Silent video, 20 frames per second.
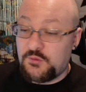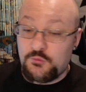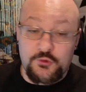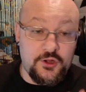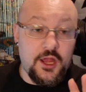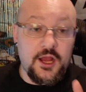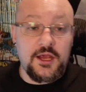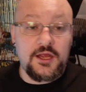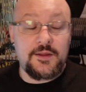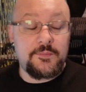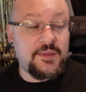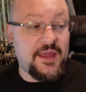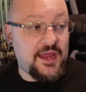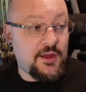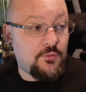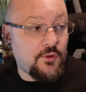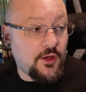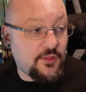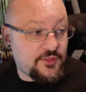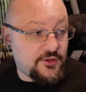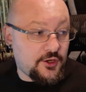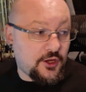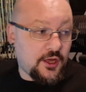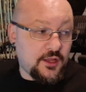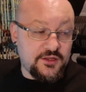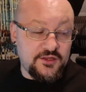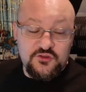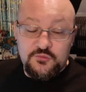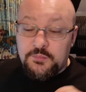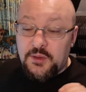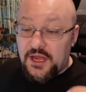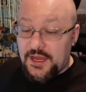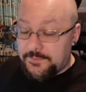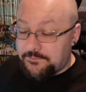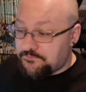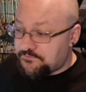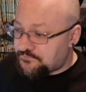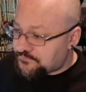We're not going to paywall the knowledge, but